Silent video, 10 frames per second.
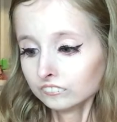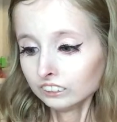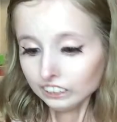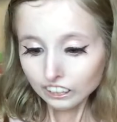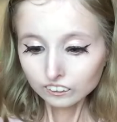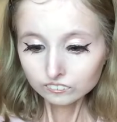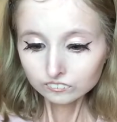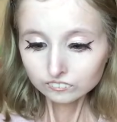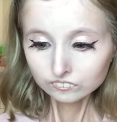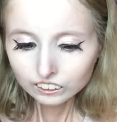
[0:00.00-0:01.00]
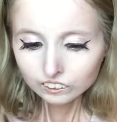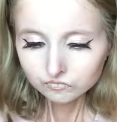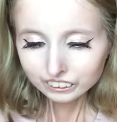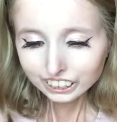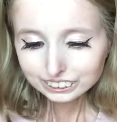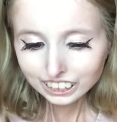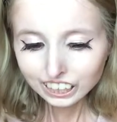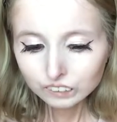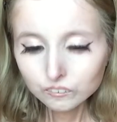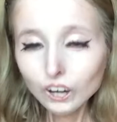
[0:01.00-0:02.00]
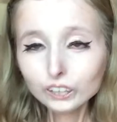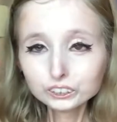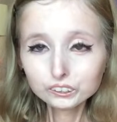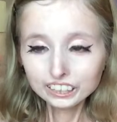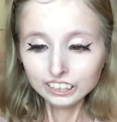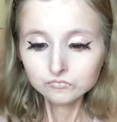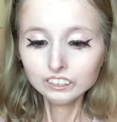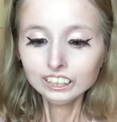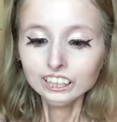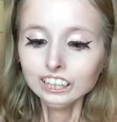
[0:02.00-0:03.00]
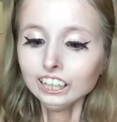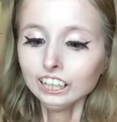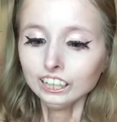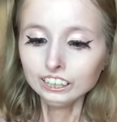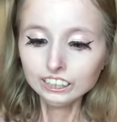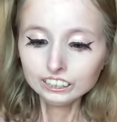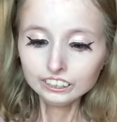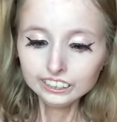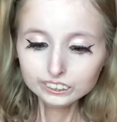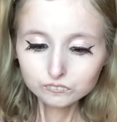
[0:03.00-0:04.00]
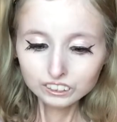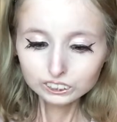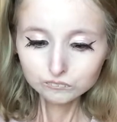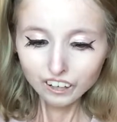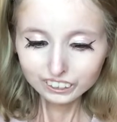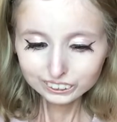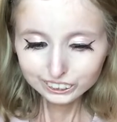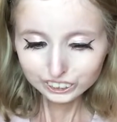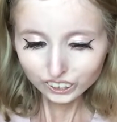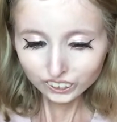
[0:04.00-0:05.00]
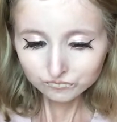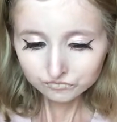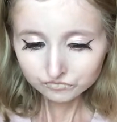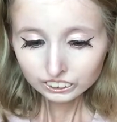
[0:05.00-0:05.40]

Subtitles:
Yeah. My next item also came in this month's boxy charm.